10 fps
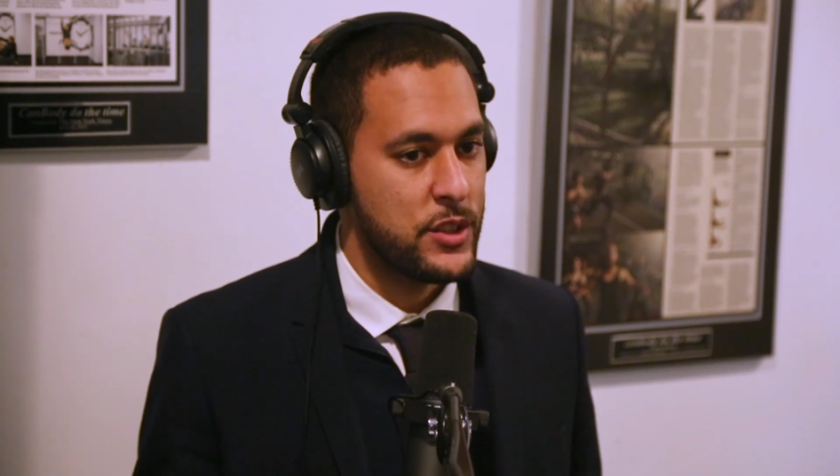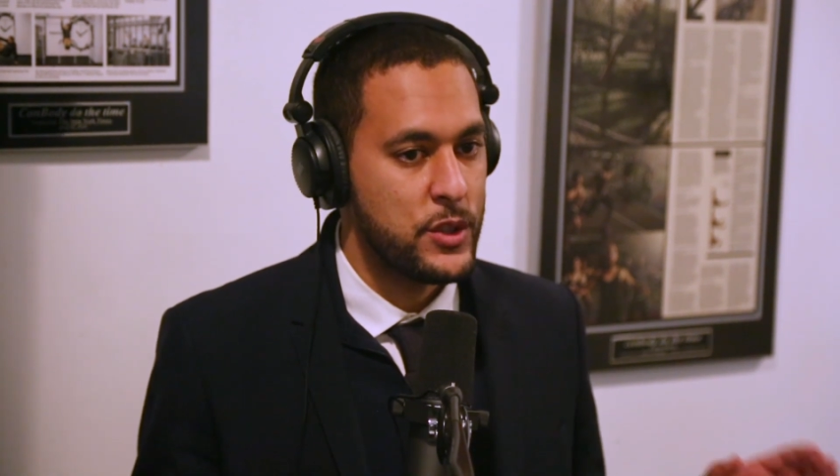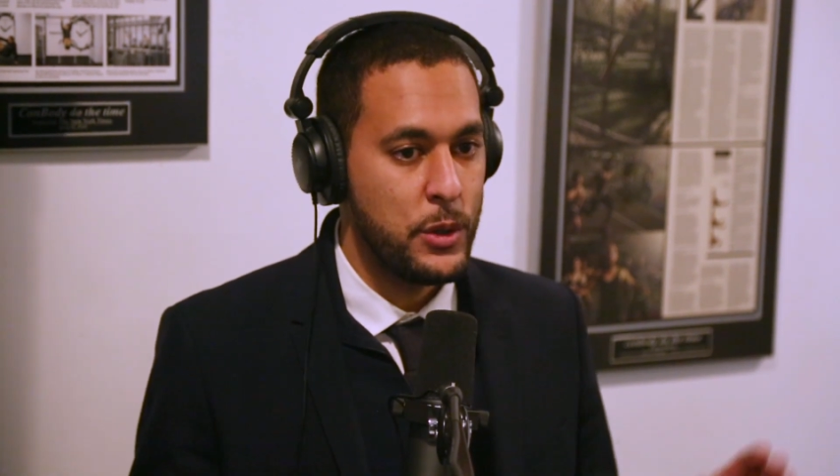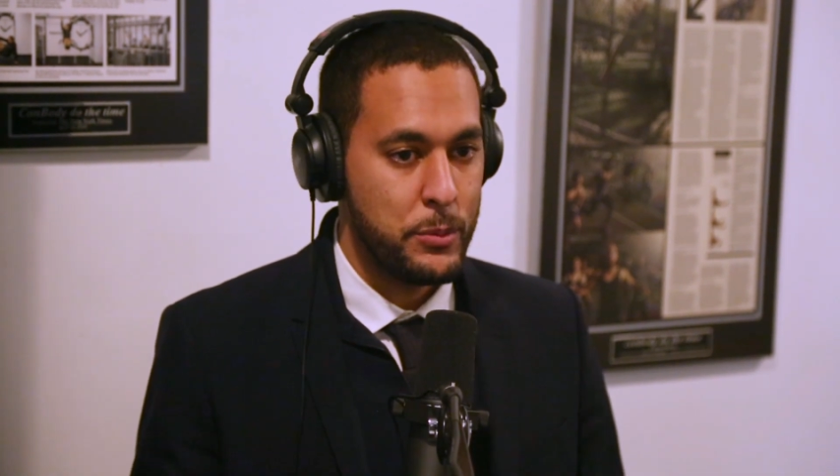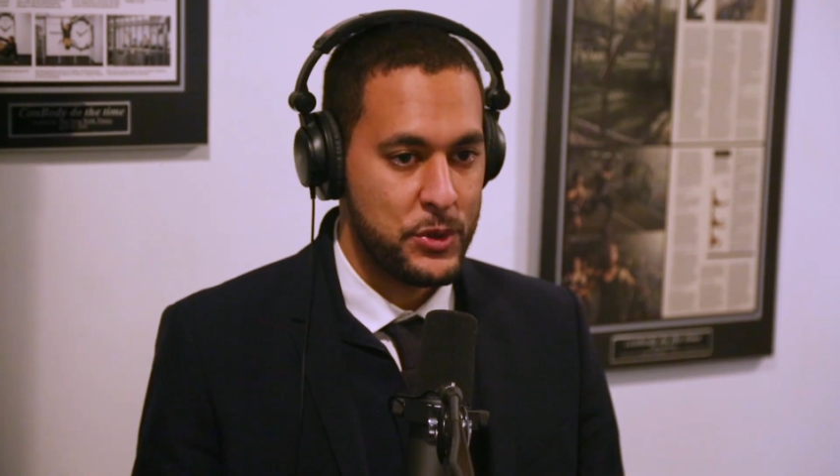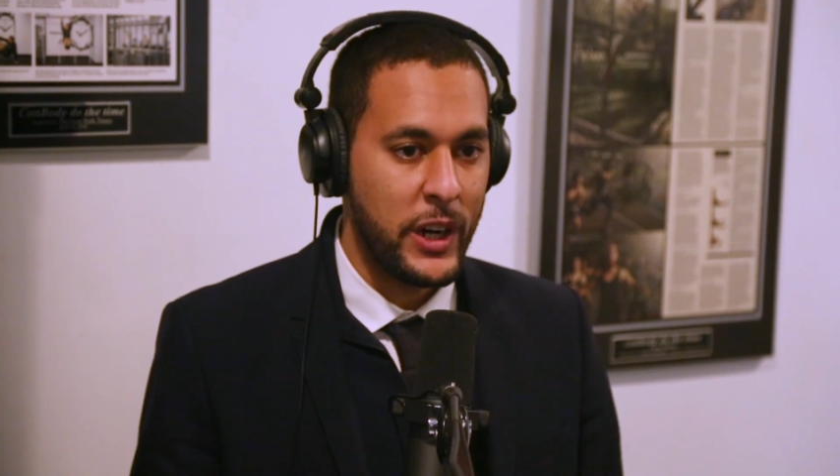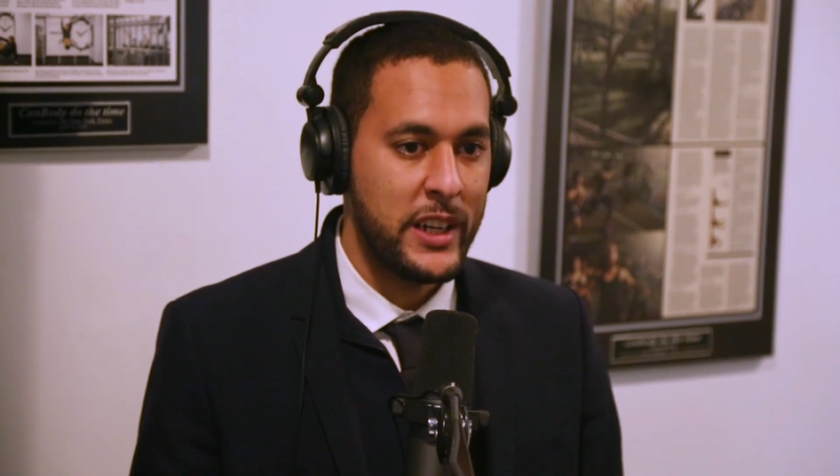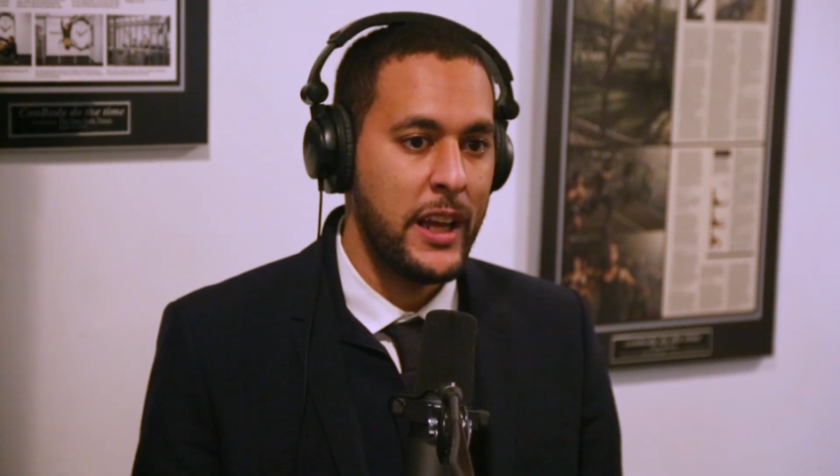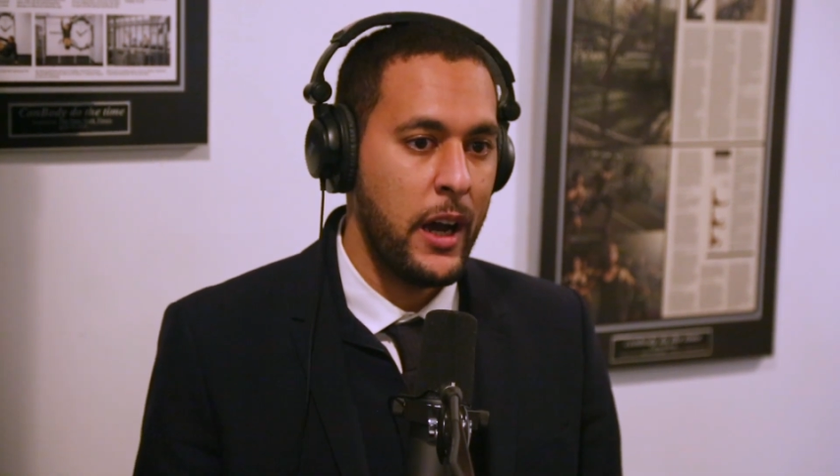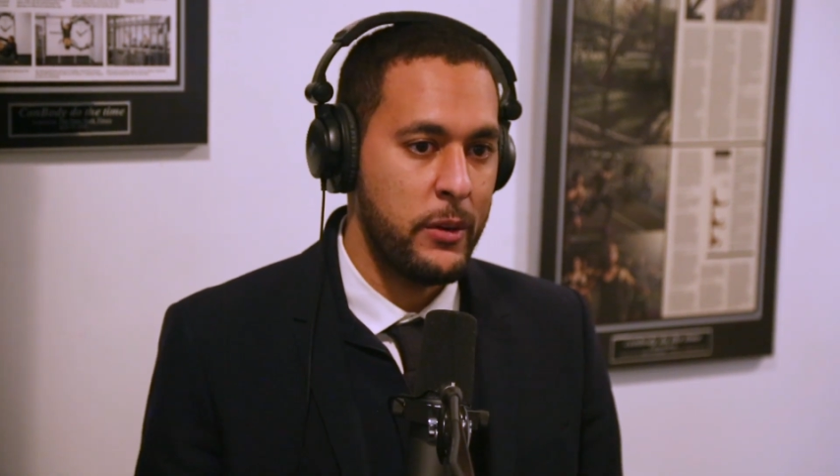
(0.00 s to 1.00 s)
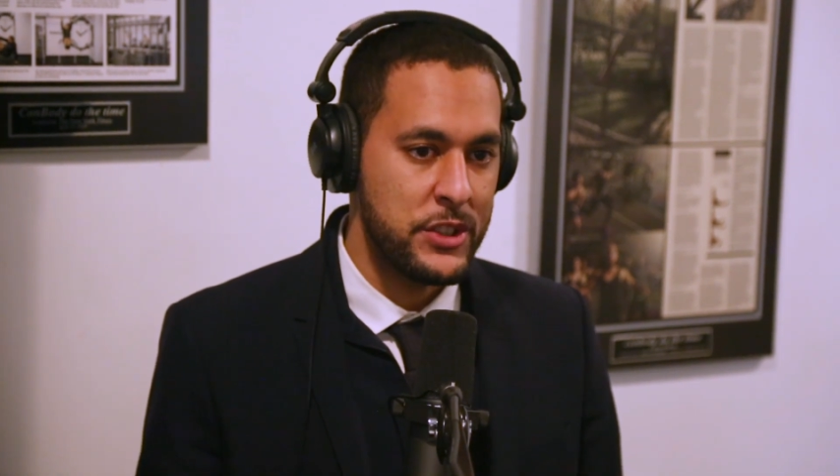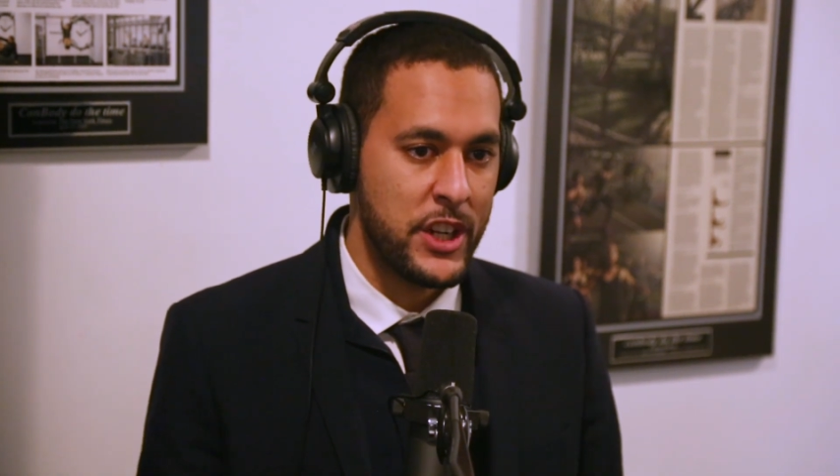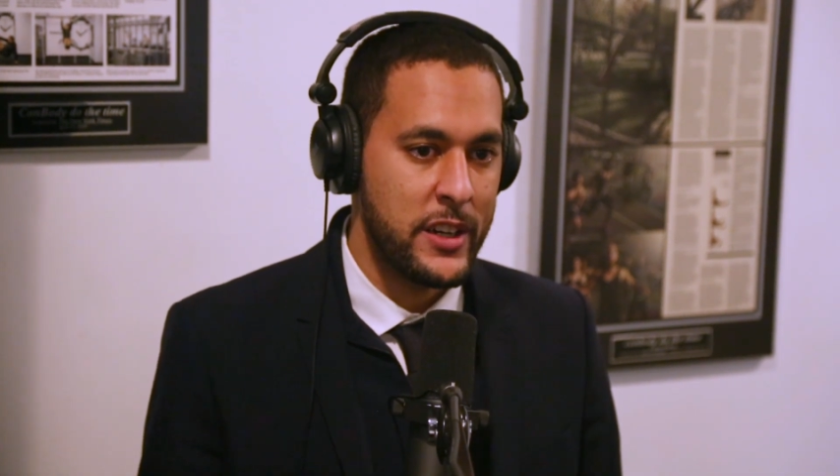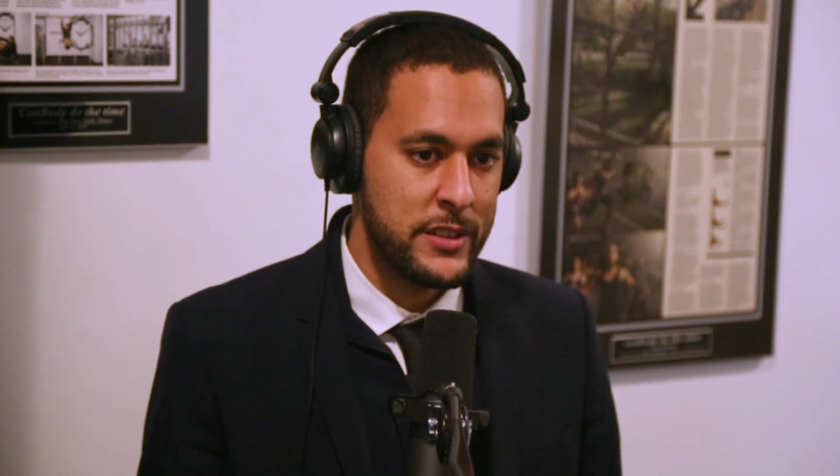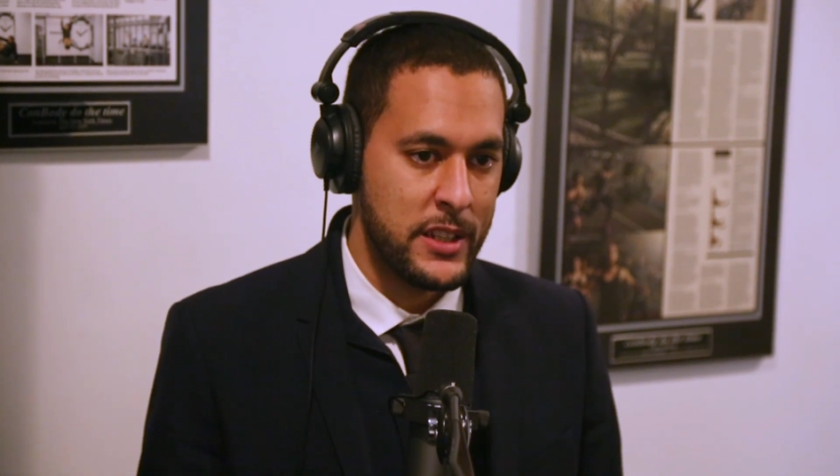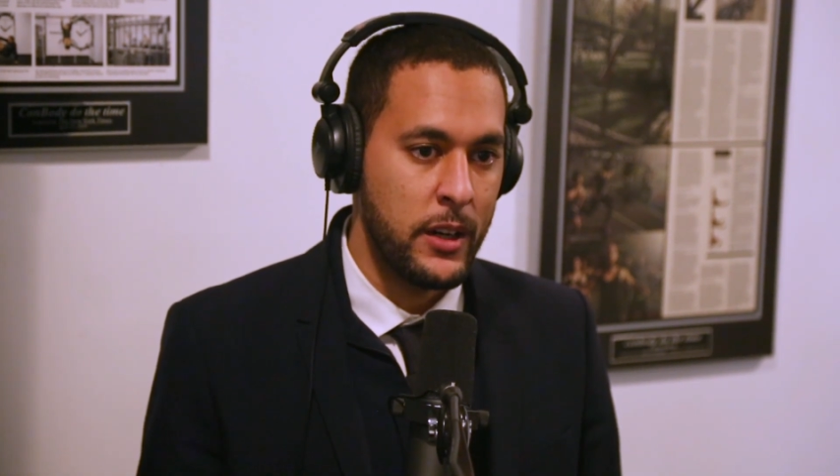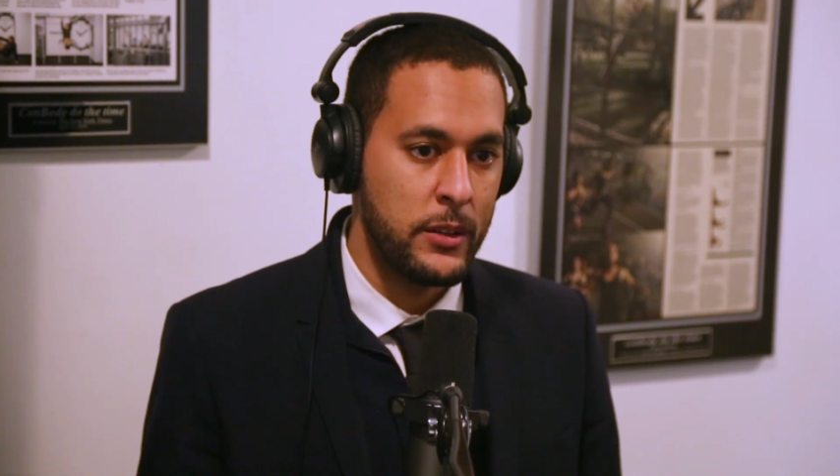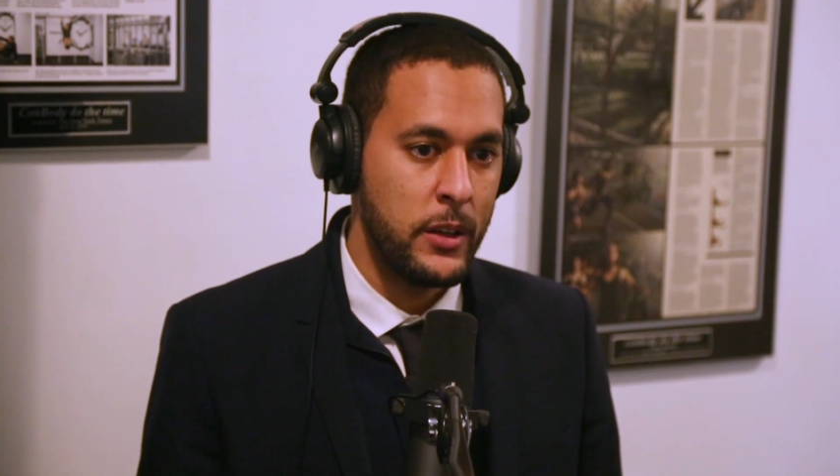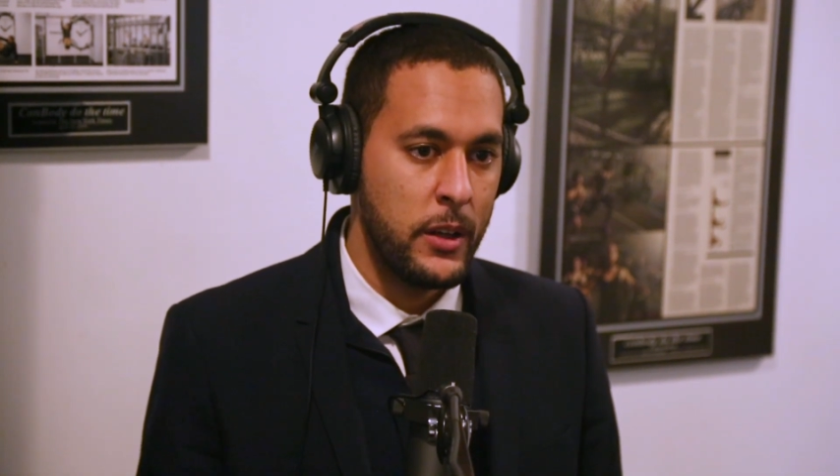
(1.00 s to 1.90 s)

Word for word: the tombs right now in Chinatown